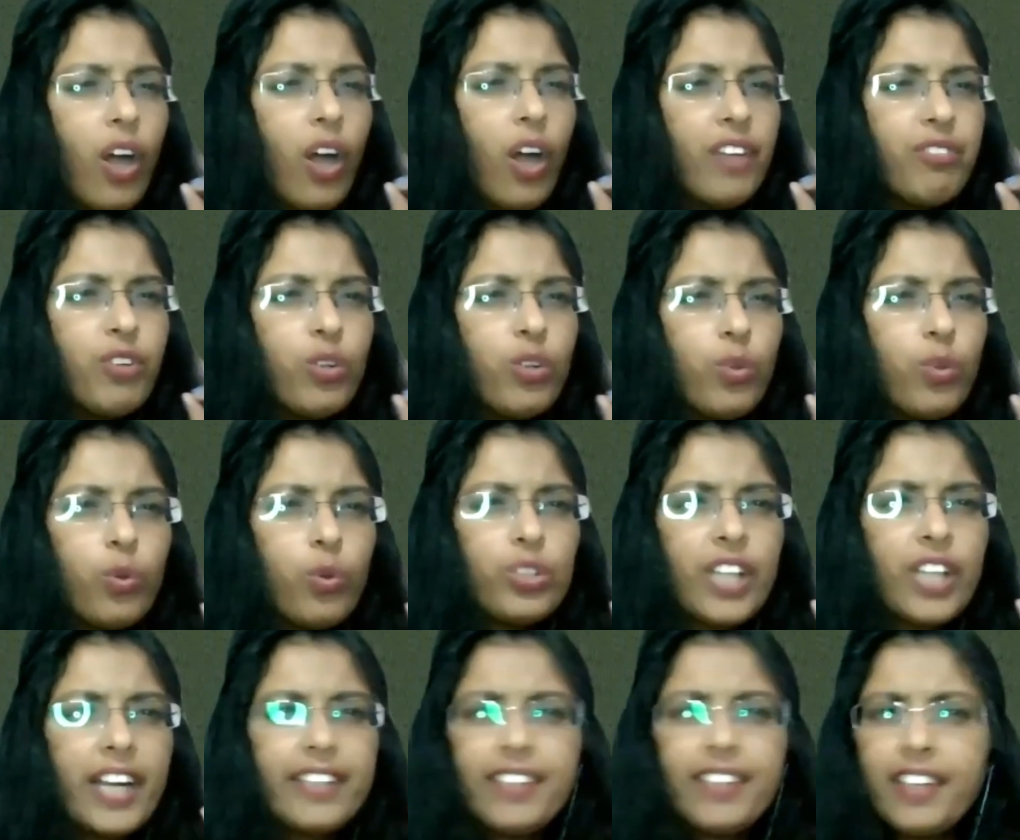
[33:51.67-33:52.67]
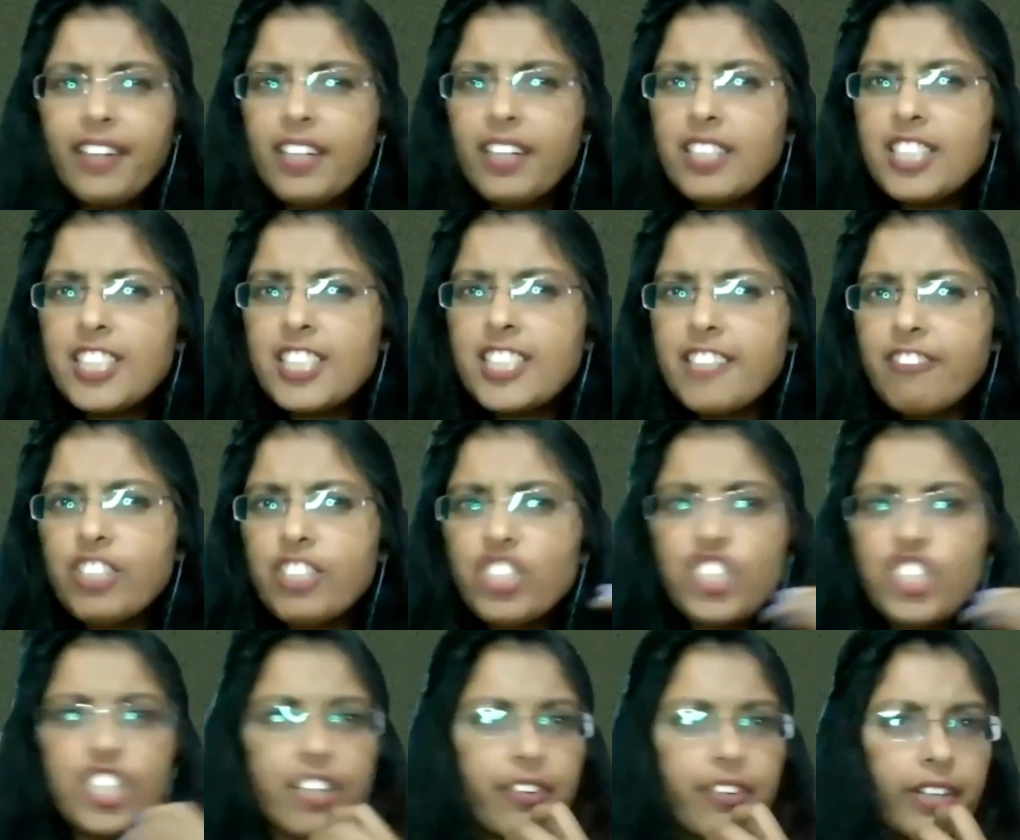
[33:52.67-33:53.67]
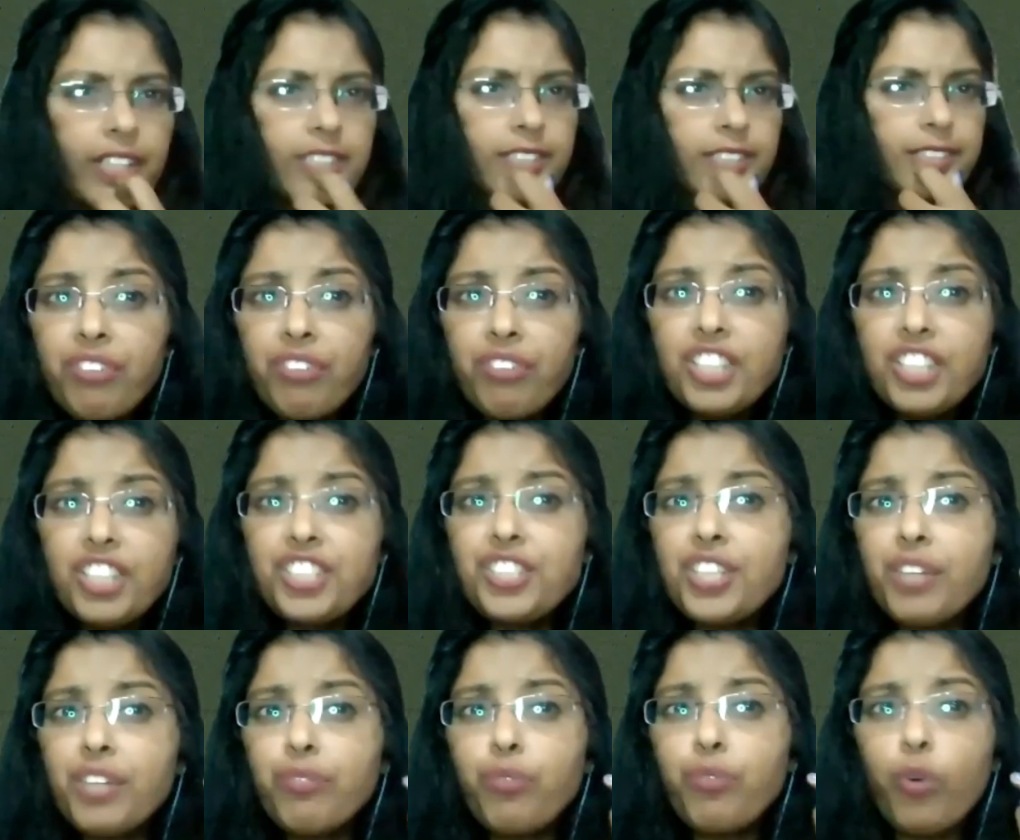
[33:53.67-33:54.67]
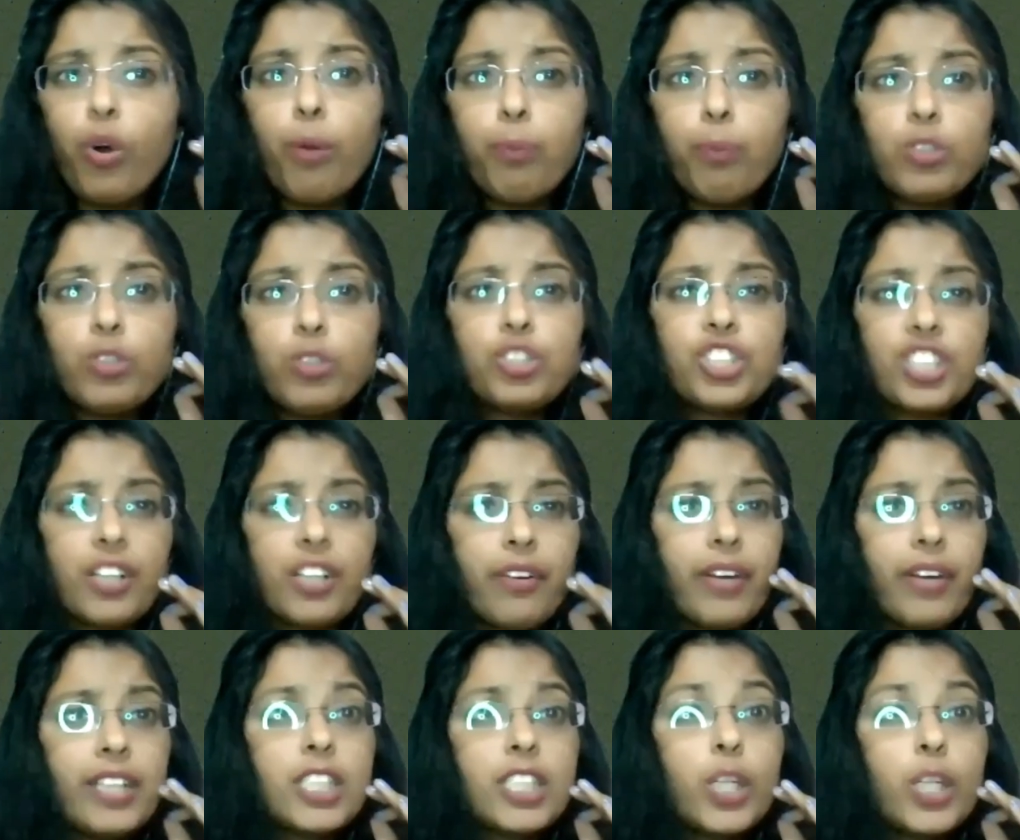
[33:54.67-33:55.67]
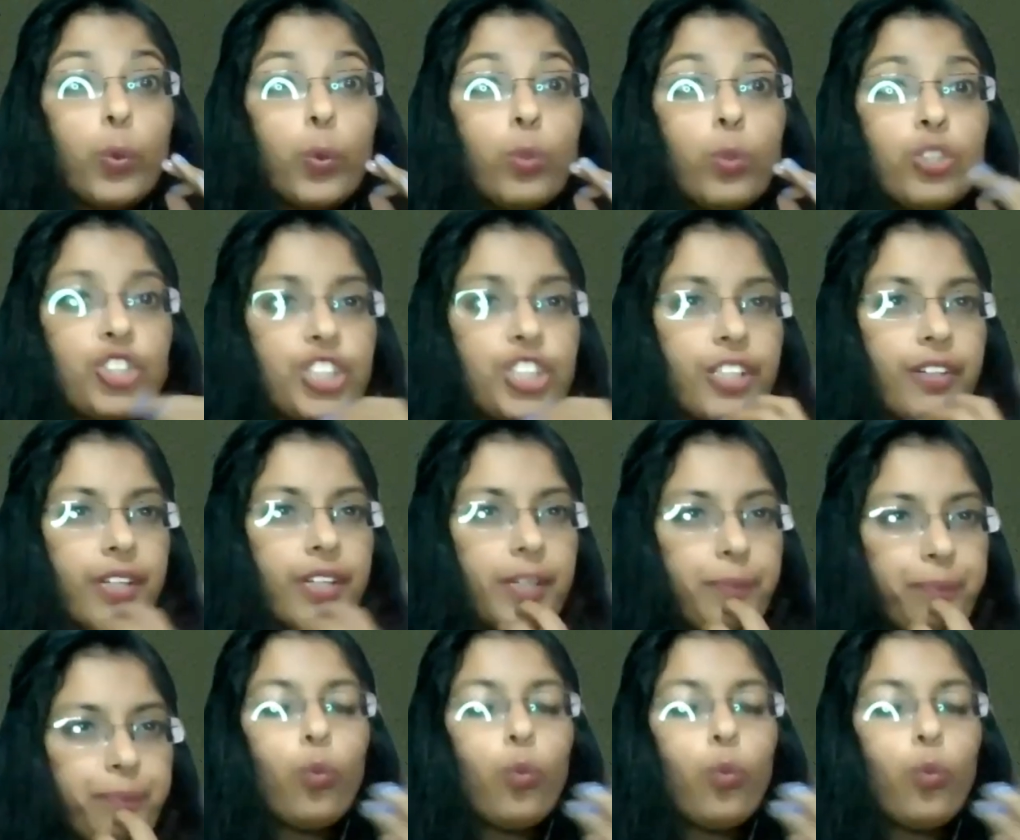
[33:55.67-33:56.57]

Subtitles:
If you know that there are 7 chakras, first and foremost chakra is the root chakra,